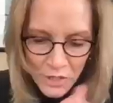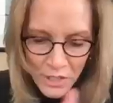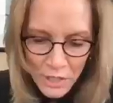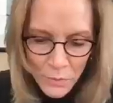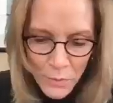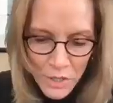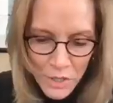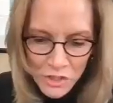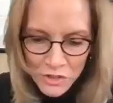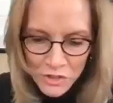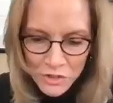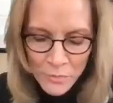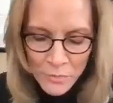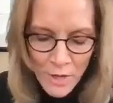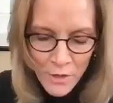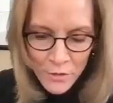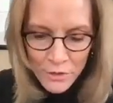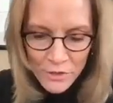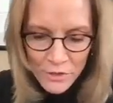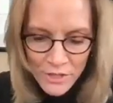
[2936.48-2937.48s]
getting questions from
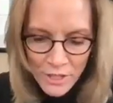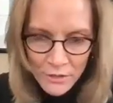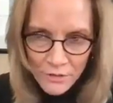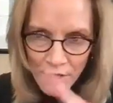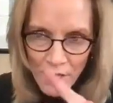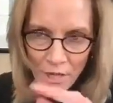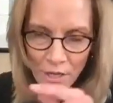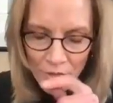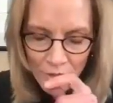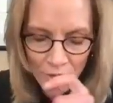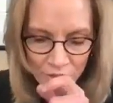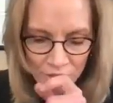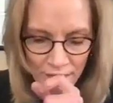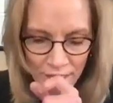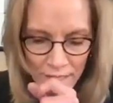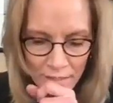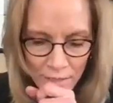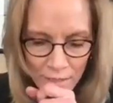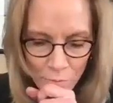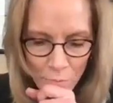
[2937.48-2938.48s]
others that are not on the
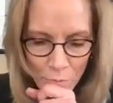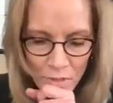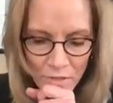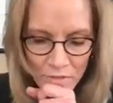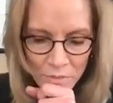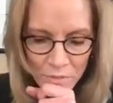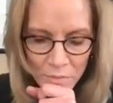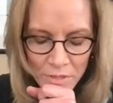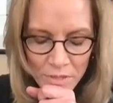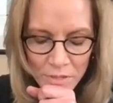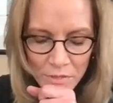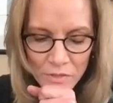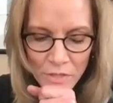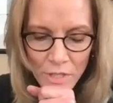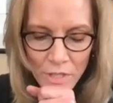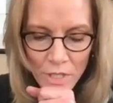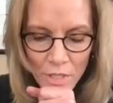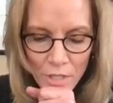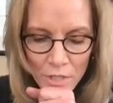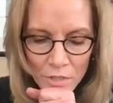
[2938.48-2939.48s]
chat. And one of them is,
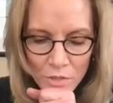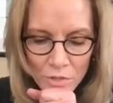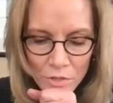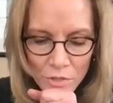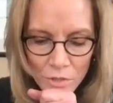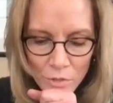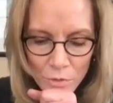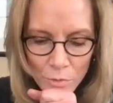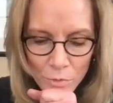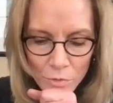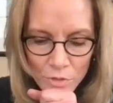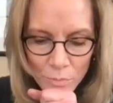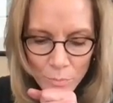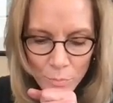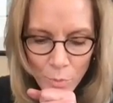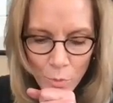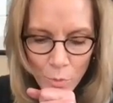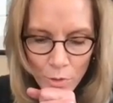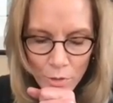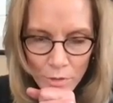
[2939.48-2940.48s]
do you
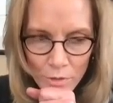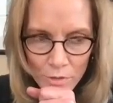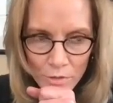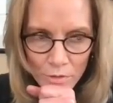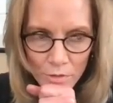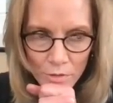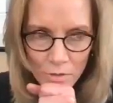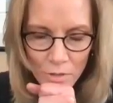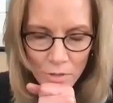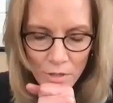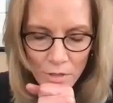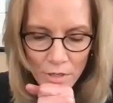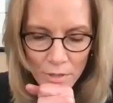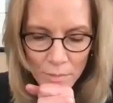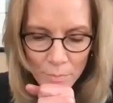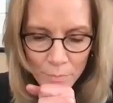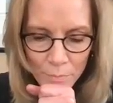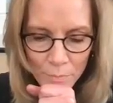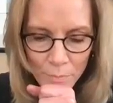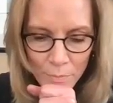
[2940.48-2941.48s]
support,
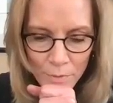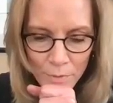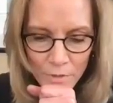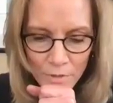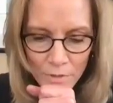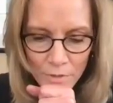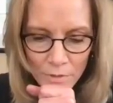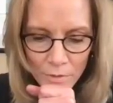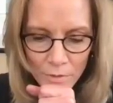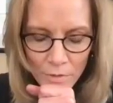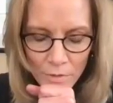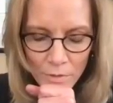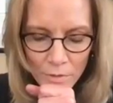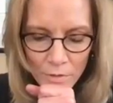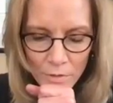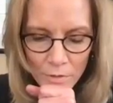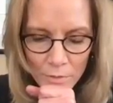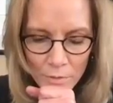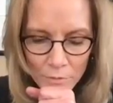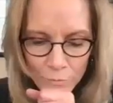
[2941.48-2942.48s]
for
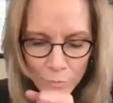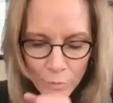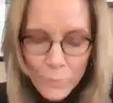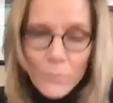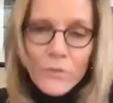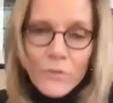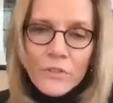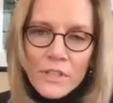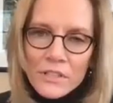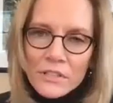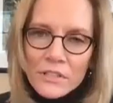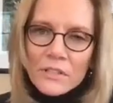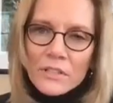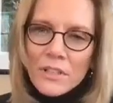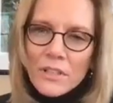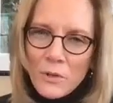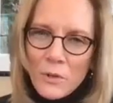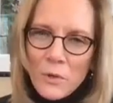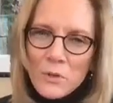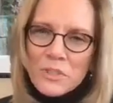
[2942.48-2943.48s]
this
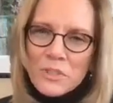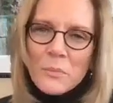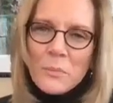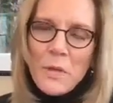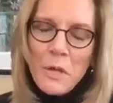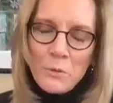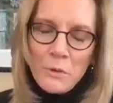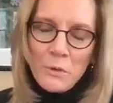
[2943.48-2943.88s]
goes to bail